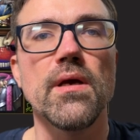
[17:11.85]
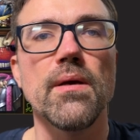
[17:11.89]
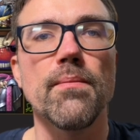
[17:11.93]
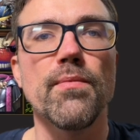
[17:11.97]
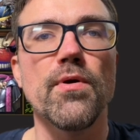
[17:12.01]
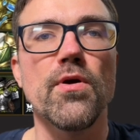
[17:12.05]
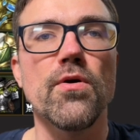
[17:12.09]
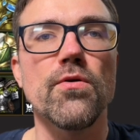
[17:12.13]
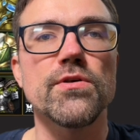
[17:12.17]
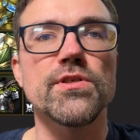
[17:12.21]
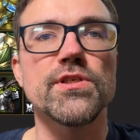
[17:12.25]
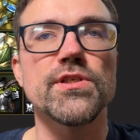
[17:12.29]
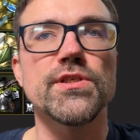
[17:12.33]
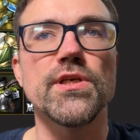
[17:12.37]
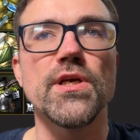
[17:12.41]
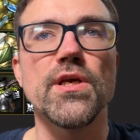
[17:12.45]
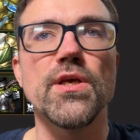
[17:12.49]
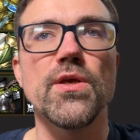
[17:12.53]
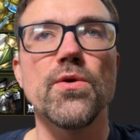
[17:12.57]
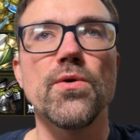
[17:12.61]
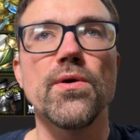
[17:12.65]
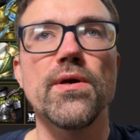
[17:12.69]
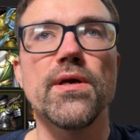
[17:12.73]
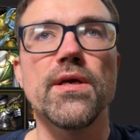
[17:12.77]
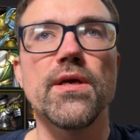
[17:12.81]
because
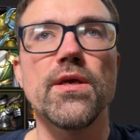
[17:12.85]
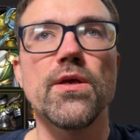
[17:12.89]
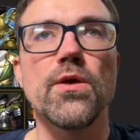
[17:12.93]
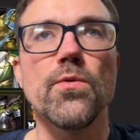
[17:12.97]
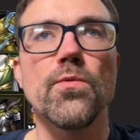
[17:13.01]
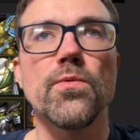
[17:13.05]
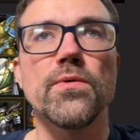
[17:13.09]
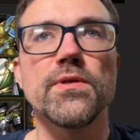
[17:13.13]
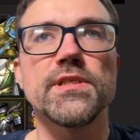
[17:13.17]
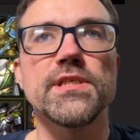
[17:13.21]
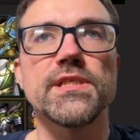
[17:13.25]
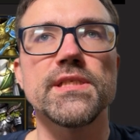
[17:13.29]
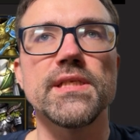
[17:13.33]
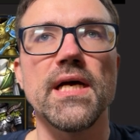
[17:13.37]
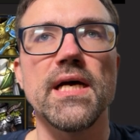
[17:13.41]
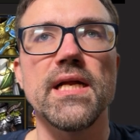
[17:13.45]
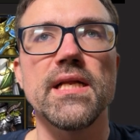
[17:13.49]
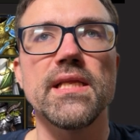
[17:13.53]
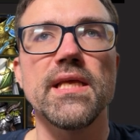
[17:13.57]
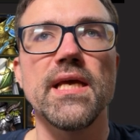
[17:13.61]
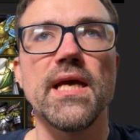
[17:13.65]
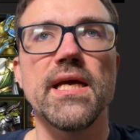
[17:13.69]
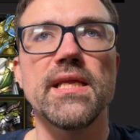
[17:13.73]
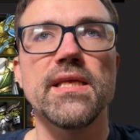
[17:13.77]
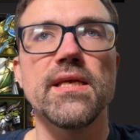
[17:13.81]
you will
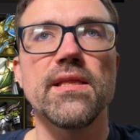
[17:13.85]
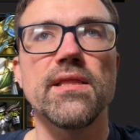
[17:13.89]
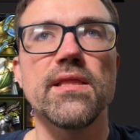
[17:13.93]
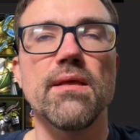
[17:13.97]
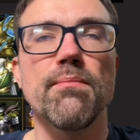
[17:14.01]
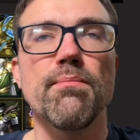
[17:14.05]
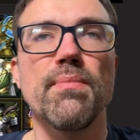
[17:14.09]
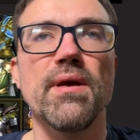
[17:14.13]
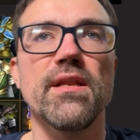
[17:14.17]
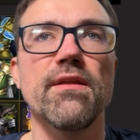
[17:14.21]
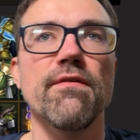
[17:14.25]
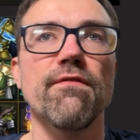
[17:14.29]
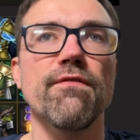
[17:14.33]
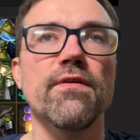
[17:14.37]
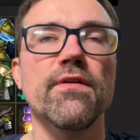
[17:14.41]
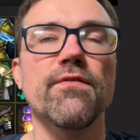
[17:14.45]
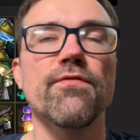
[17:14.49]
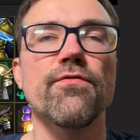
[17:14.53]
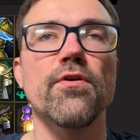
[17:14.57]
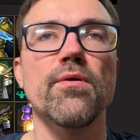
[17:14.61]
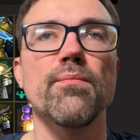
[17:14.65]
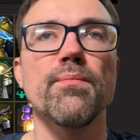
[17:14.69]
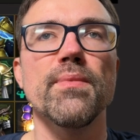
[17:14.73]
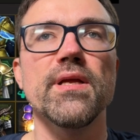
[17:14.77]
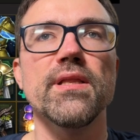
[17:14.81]
start getting the benefit
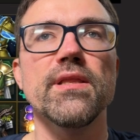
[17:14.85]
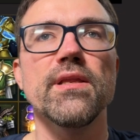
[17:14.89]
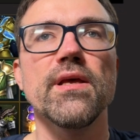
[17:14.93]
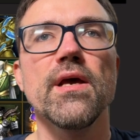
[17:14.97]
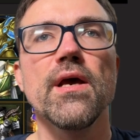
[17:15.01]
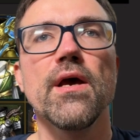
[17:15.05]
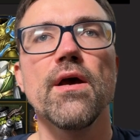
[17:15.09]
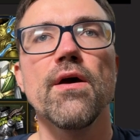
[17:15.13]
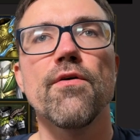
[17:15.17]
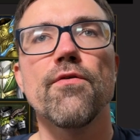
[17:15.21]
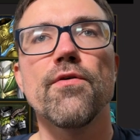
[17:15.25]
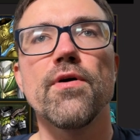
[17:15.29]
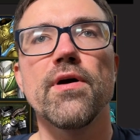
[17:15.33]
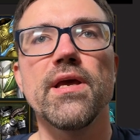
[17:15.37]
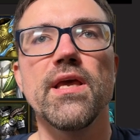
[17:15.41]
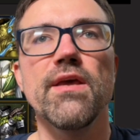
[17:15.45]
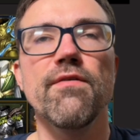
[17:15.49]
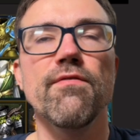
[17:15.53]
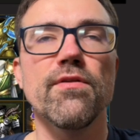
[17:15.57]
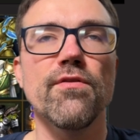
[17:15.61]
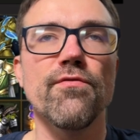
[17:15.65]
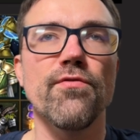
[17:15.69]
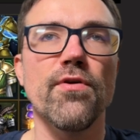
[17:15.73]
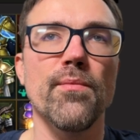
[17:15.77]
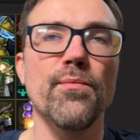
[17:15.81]
from it
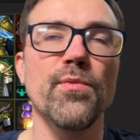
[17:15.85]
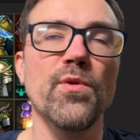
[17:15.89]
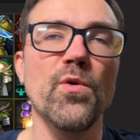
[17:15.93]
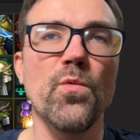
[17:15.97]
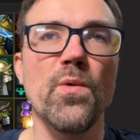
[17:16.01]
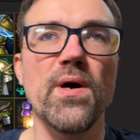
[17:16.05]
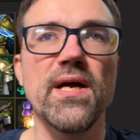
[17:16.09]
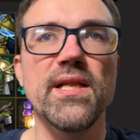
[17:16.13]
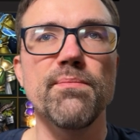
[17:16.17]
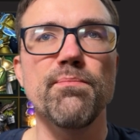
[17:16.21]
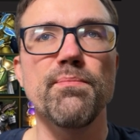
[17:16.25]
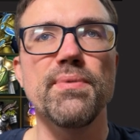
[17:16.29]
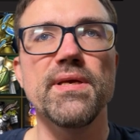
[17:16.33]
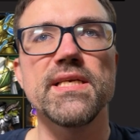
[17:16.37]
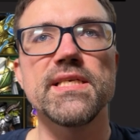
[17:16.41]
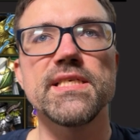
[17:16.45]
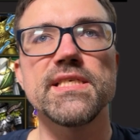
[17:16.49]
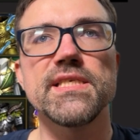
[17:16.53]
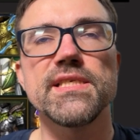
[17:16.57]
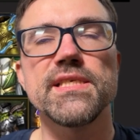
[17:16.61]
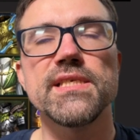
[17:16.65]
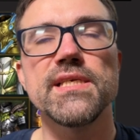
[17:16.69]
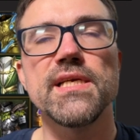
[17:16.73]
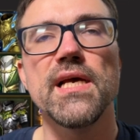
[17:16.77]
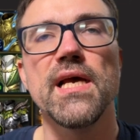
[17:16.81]
even from the 1
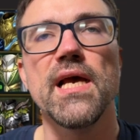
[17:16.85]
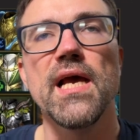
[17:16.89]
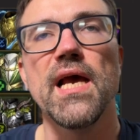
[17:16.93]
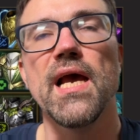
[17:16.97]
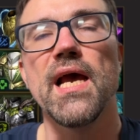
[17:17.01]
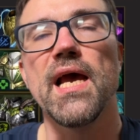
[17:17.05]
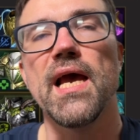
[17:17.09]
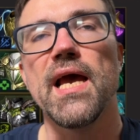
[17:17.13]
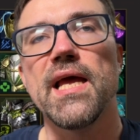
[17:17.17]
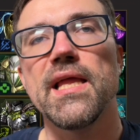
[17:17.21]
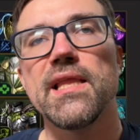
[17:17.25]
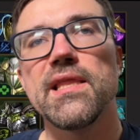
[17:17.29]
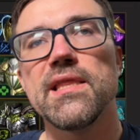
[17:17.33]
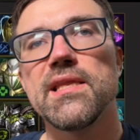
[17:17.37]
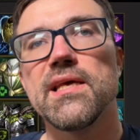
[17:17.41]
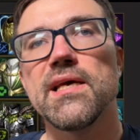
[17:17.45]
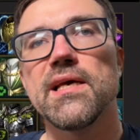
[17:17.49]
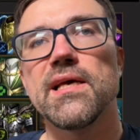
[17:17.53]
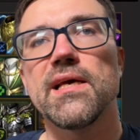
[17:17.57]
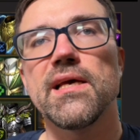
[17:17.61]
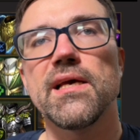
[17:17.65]
piece and